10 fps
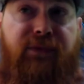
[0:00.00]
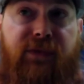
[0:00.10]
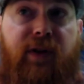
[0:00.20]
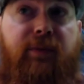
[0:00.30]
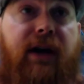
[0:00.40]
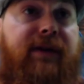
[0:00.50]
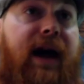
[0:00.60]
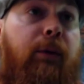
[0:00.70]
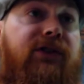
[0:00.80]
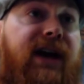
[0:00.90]
sometimes
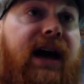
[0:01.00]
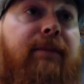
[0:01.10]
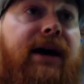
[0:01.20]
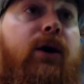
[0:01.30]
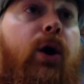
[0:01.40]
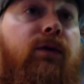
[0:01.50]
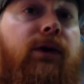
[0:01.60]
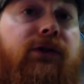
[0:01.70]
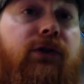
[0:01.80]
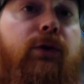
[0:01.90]
I will tab back
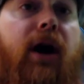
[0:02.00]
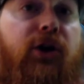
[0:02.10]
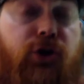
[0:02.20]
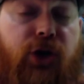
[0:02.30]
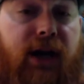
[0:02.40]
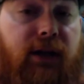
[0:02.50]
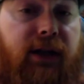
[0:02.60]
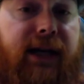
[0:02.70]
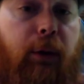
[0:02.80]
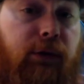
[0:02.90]
over to my channel
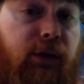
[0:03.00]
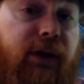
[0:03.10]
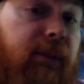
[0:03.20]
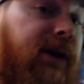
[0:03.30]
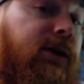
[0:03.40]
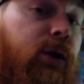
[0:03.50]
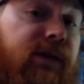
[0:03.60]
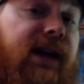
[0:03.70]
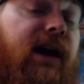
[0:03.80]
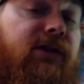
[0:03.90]
and I will look at my
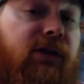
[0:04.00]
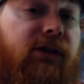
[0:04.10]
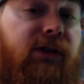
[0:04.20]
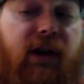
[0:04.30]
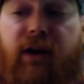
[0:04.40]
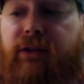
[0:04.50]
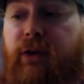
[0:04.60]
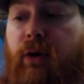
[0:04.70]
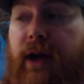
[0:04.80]
notifications. So